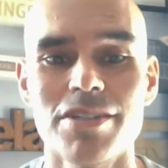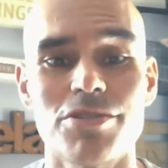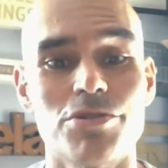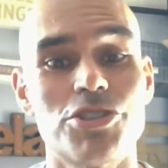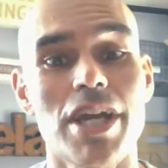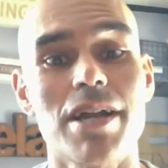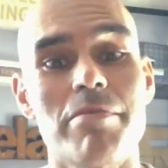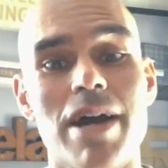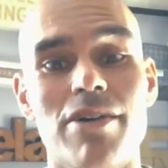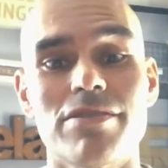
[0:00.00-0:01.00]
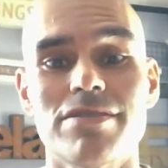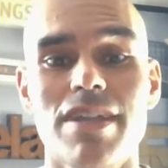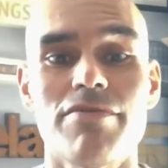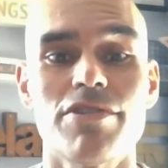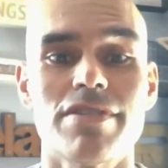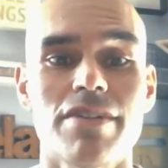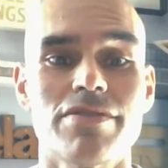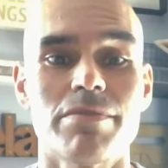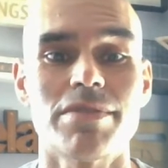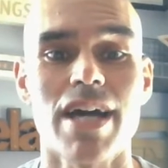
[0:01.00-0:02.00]
So check them out, save
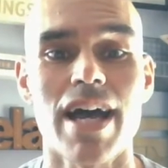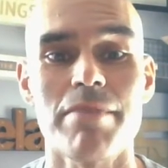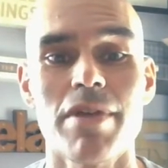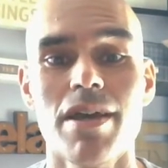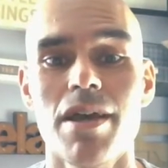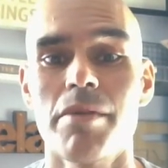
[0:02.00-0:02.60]
yourself some time,